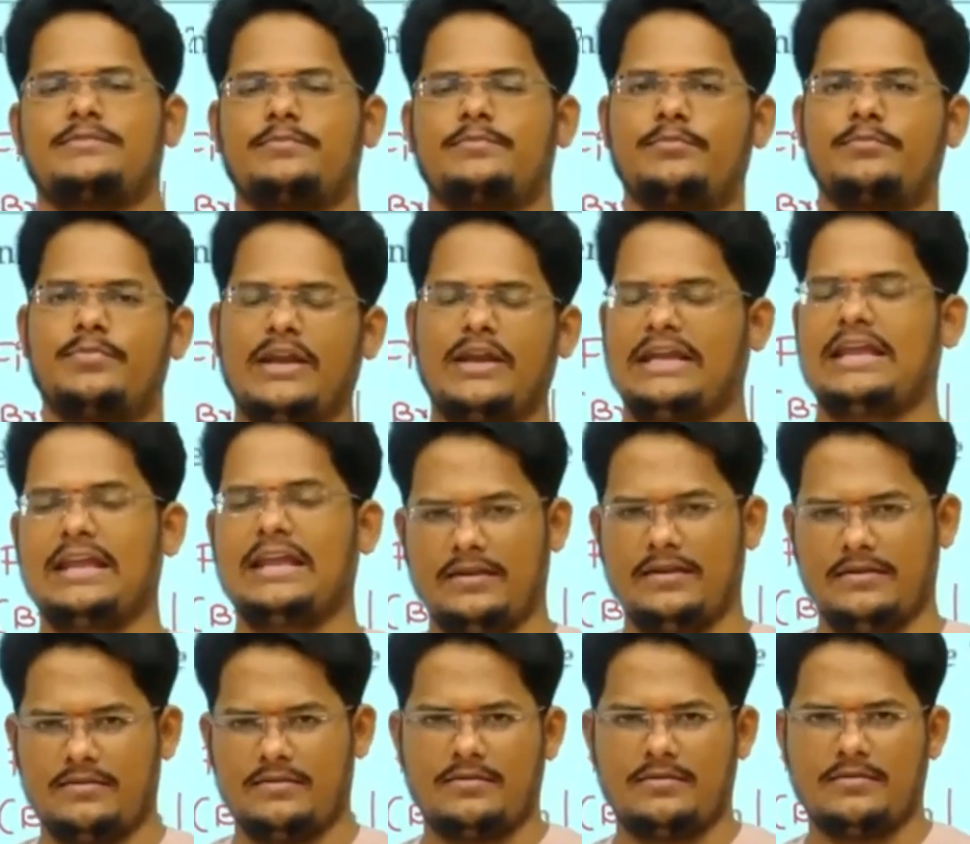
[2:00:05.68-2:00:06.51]
breaking
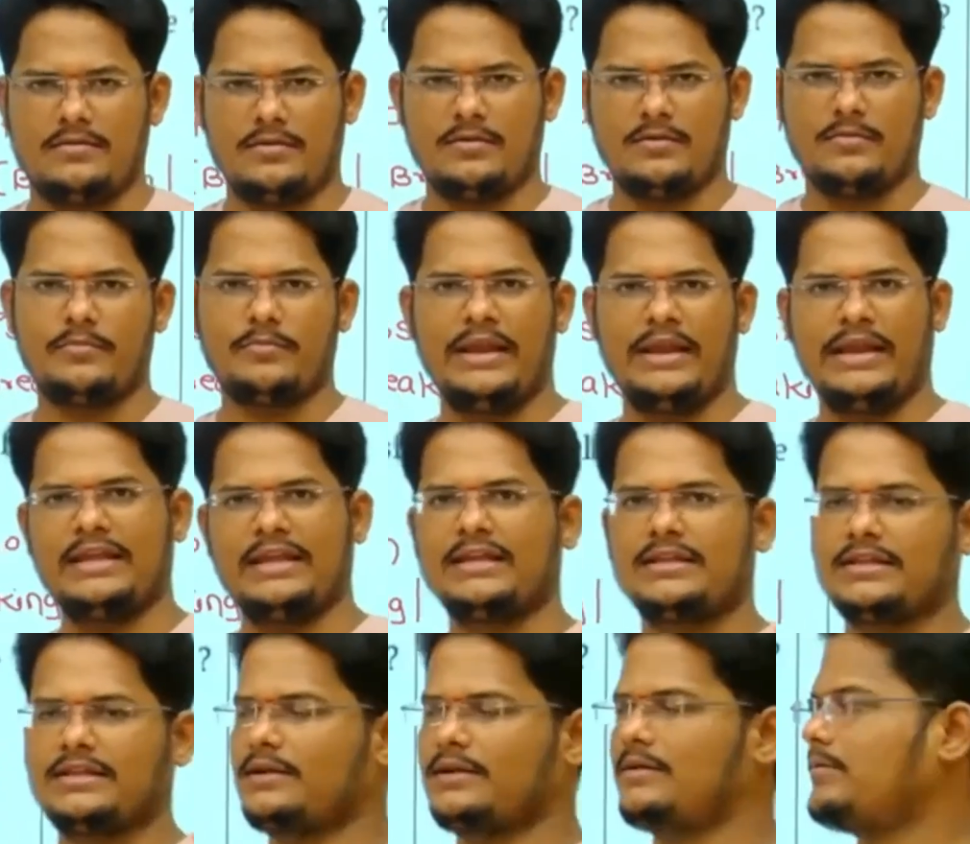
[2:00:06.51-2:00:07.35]

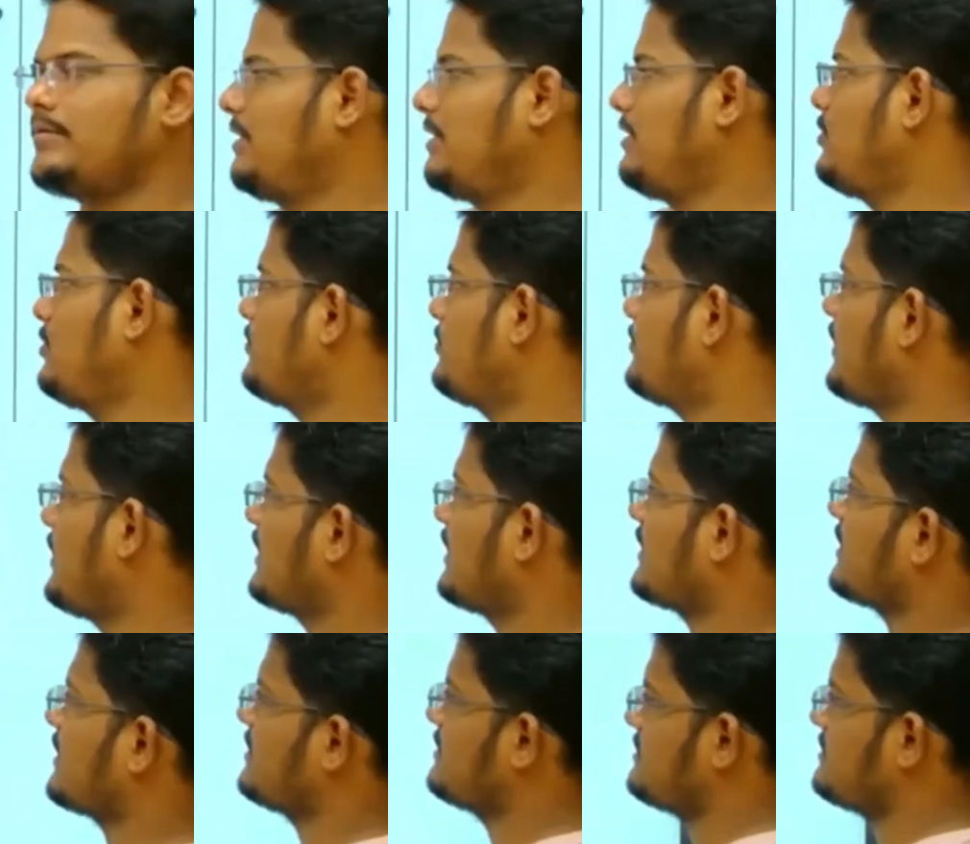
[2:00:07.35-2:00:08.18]
the into
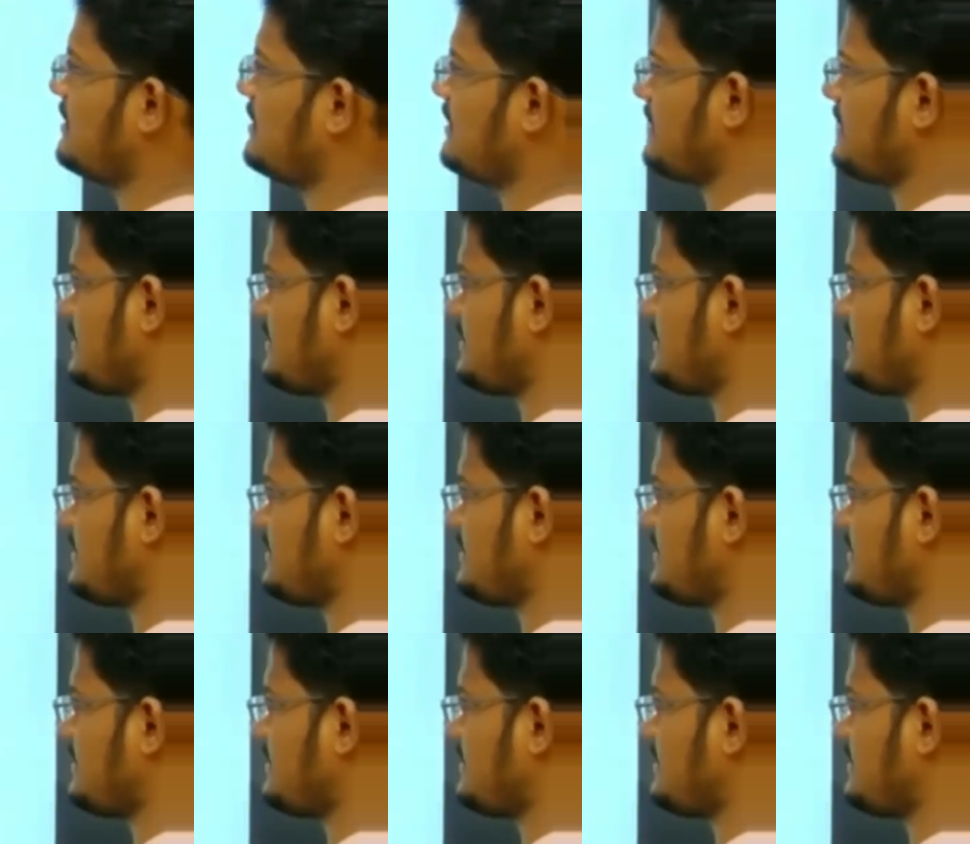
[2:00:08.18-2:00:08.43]
particles. That is